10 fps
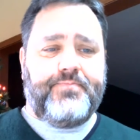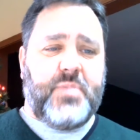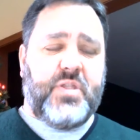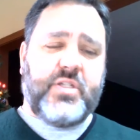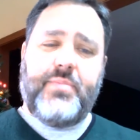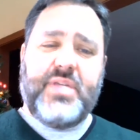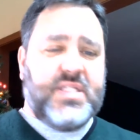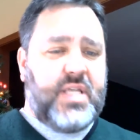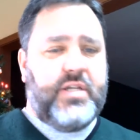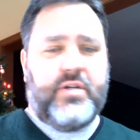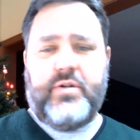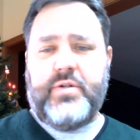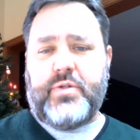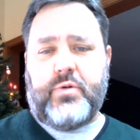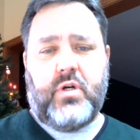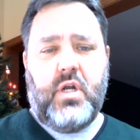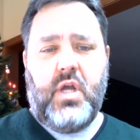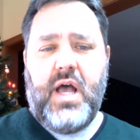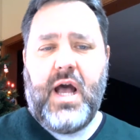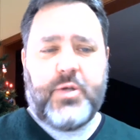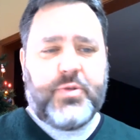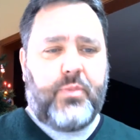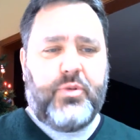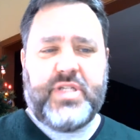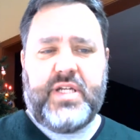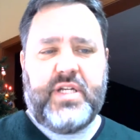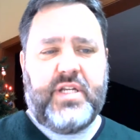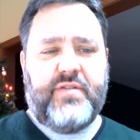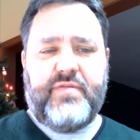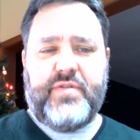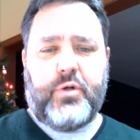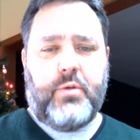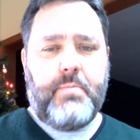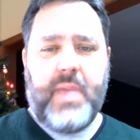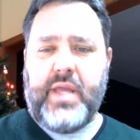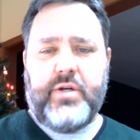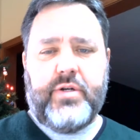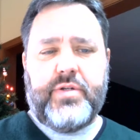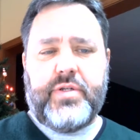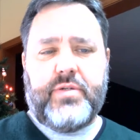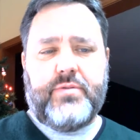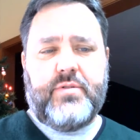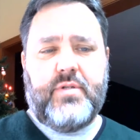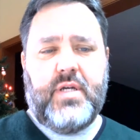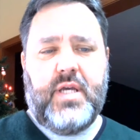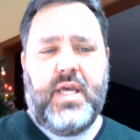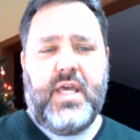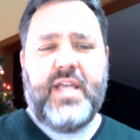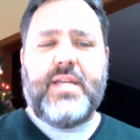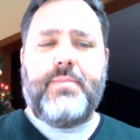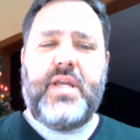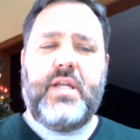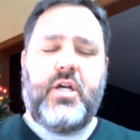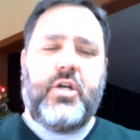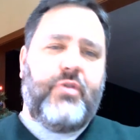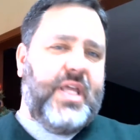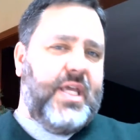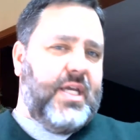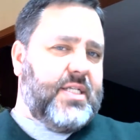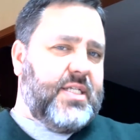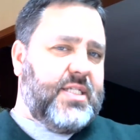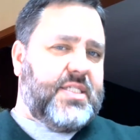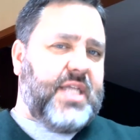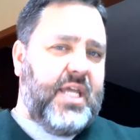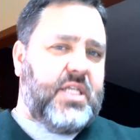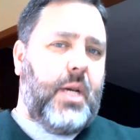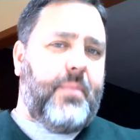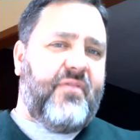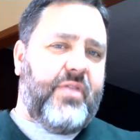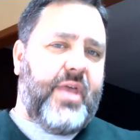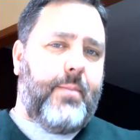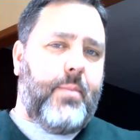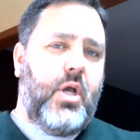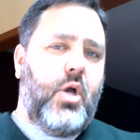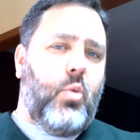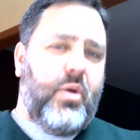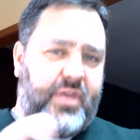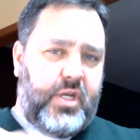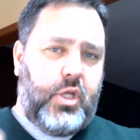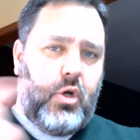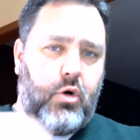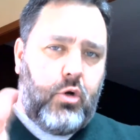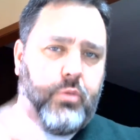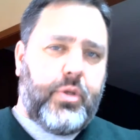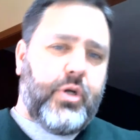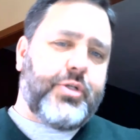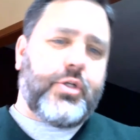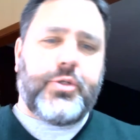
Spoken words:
This can be senators or House representatives or mayors. It can mean agreeing to stand up for them within your own personal